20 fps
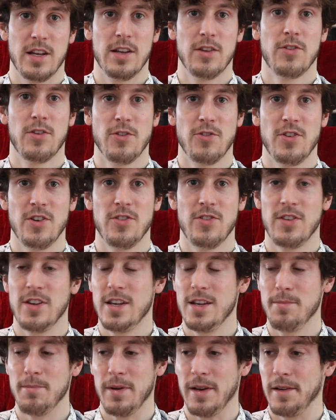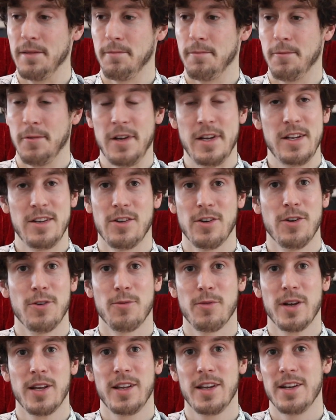is a GT, but we
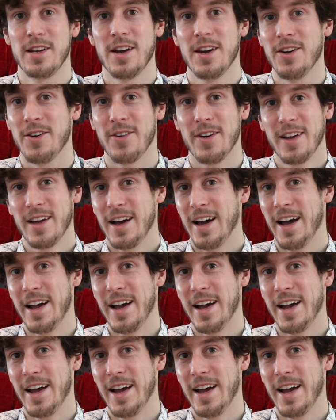don't really know.